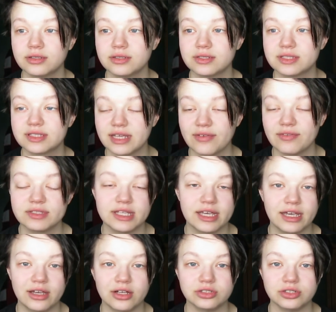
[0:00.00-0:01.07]
$700 to
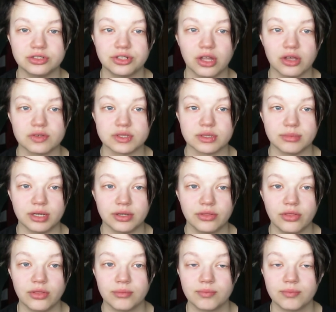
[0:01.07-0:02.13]
$800 a
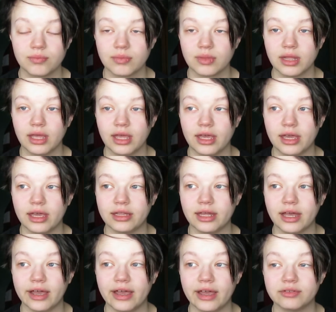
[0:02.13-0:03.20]
month, and
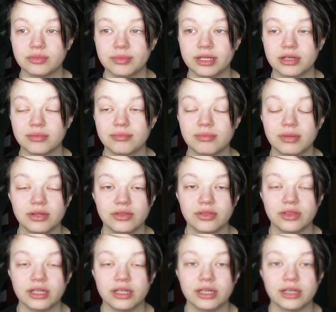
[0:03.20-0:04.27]
I have to make
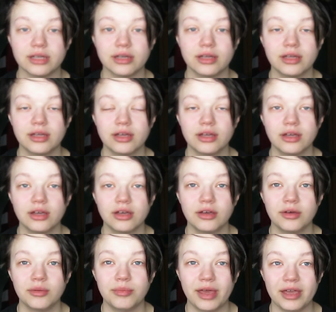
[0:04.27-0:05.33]
monthly
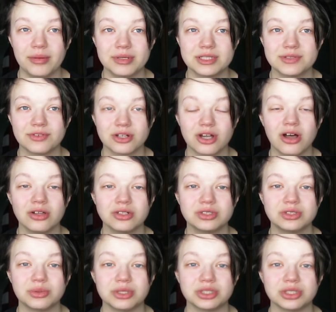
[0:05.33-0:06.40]
payments for college
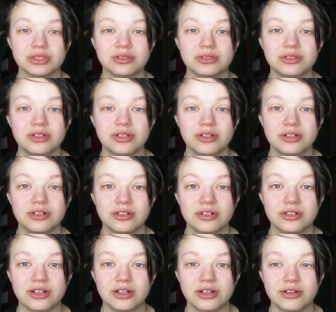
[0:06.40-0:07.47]
tuition
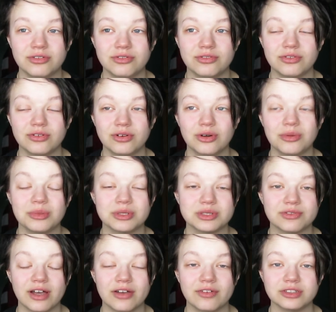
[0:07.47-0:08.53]
of almost
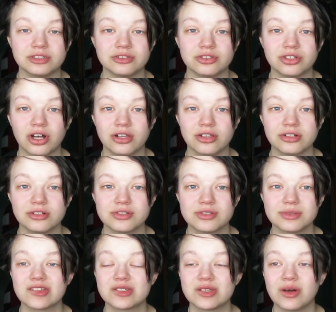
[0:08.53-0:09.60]
$500.
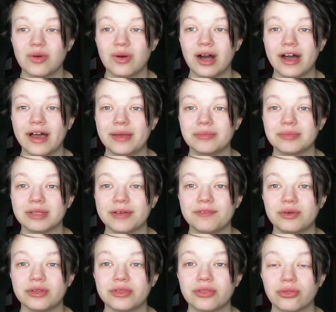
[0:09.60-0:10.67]
So I'm left
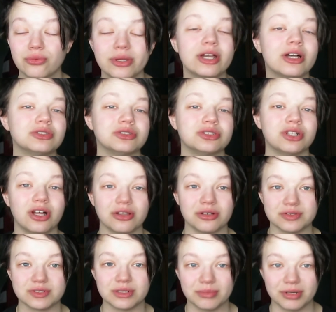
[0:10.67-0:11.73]
with
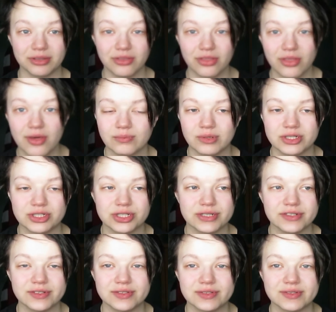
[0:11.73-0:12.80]
$300 a month, which
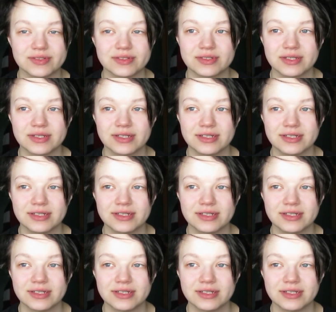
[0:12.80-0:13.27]
is